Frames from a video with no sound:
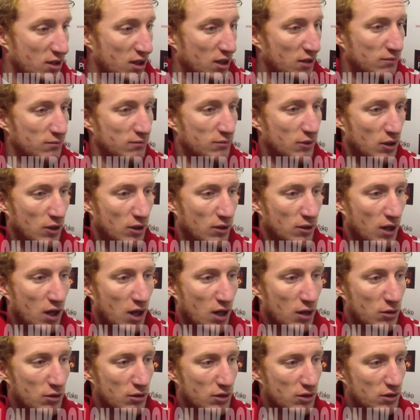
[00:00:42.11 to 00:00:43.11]
and then on the
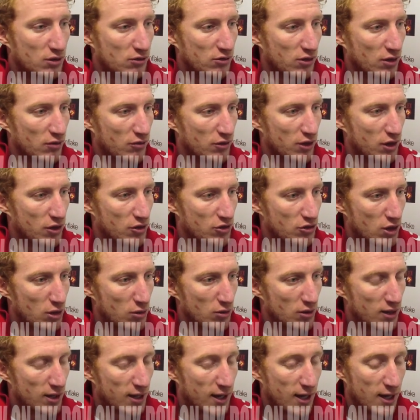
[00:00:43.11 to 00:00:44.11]
whole, just really
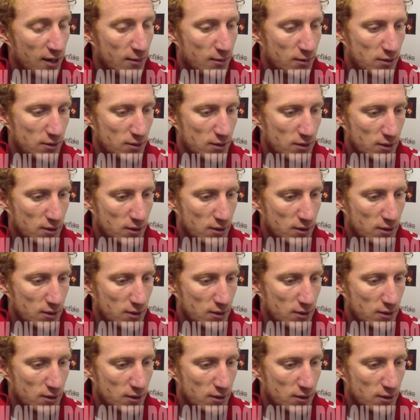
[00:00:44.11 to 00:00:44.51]
controlling the game.